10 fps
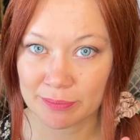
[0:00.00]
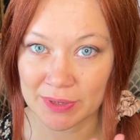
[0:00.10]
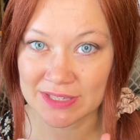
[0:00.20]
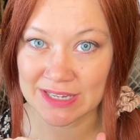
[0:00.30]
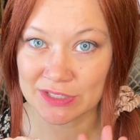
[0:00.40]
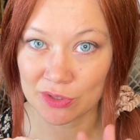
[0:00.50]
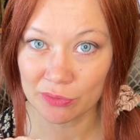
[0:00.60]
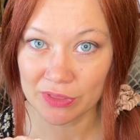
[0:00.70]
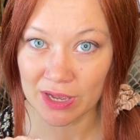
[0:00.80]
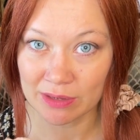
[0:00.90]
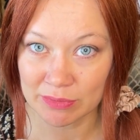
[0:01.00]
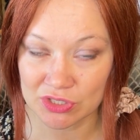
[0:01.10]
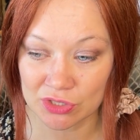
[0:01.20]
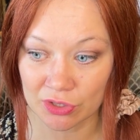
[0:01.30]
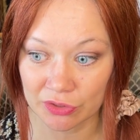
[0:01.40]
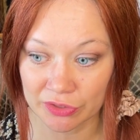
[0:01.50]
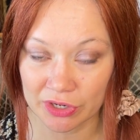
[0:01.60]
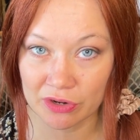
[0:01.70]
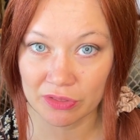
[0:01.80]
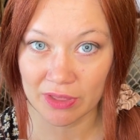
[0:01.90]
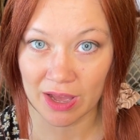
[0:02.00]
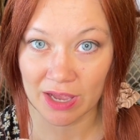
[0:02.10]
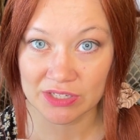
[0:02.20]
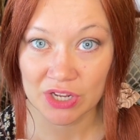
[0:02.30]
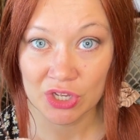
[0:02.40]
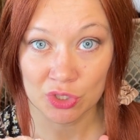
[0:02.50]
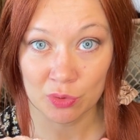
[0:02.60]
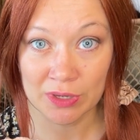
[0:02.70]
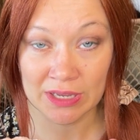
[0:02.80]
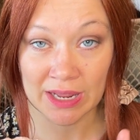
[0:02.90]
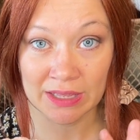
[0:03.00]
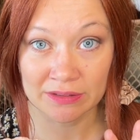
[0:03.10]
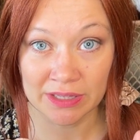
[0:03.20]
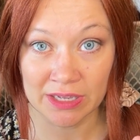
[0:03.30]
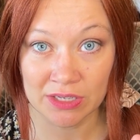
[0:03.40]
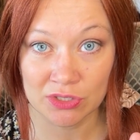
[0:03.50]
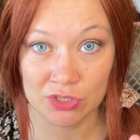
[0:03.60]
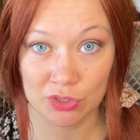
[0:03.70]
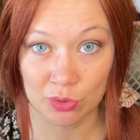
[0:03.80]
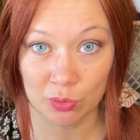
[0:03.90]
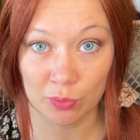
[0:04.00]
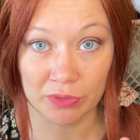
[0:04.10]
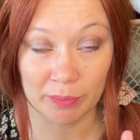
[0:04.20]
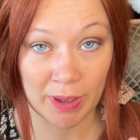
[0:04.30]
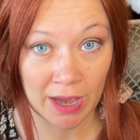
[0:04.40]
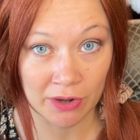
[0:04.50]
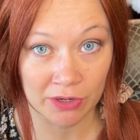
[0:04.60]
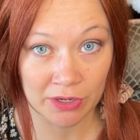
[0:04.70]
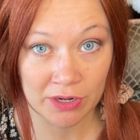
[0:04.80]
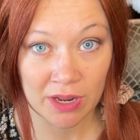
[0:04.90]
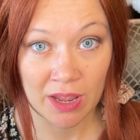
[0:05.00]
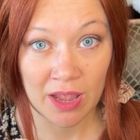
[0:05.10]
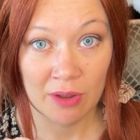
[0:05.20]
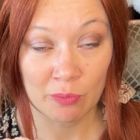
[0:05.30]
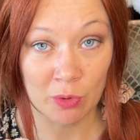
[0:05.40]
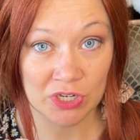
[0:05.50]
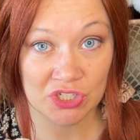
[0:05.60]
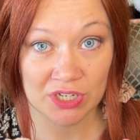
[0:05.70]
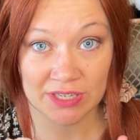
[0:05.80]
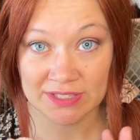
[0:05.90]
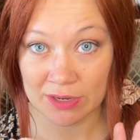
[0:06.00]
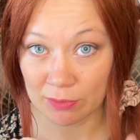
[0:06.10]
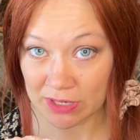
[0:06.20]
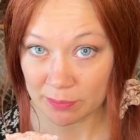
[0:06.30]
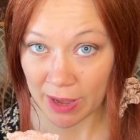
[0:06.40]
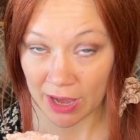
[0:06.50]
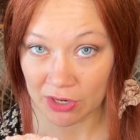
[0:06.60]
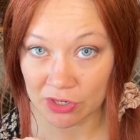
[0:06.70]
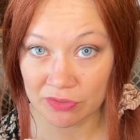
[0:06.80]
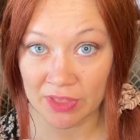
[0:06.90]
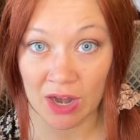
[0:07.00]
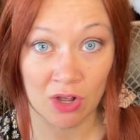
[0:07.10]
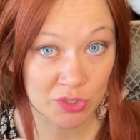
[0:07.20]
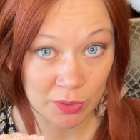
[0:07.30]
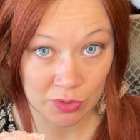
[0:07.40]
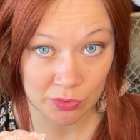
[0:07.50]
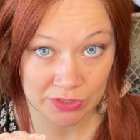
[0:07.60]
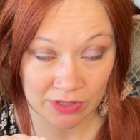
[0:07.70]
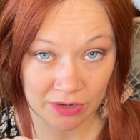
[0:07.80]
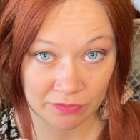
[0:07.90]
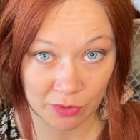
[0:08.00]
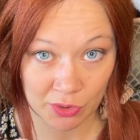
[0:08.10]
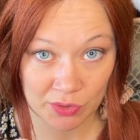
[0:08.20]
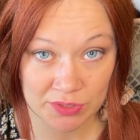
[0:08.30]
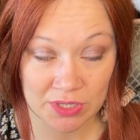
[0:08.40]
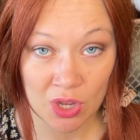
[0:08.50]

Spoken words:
Because I don't think I mentioned earlier that you get a link to the pattern, which is a written pattern that also includes a lot of photos.